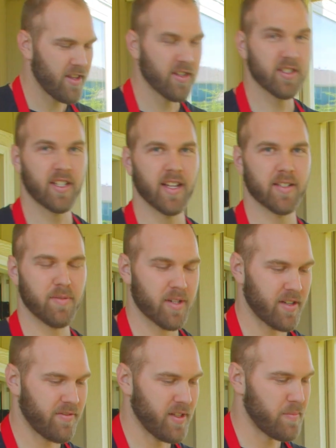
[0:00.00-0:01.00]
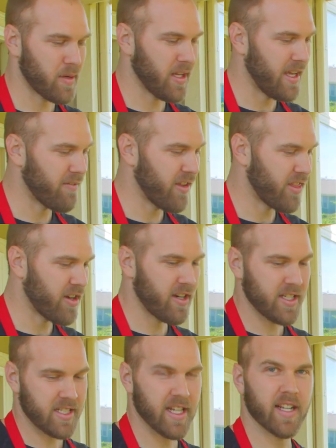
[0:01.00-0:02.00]
Now those steaks we're gonna flip probably every
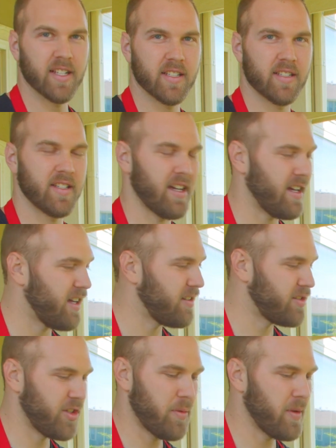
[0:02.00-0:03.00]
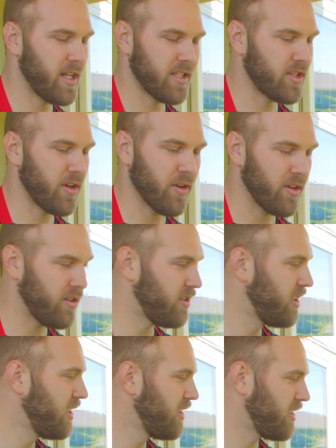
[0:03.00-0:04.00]
30 seconds, 2 minutes
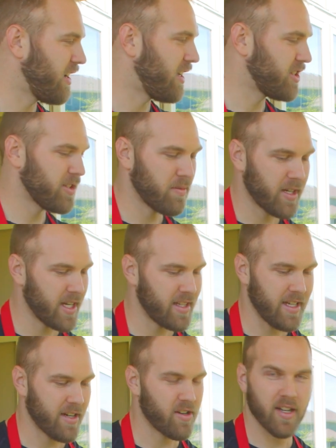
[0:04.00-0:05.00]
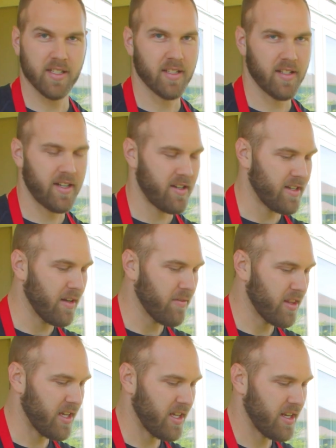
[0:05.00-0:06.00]
total. Just wanna get that crust and then you're
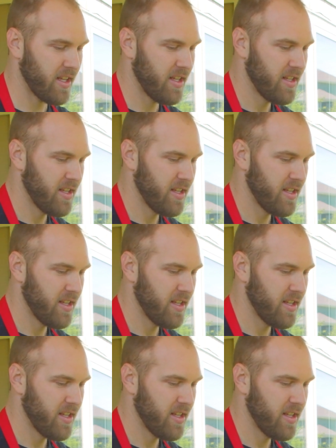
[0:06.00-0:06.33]
done with it.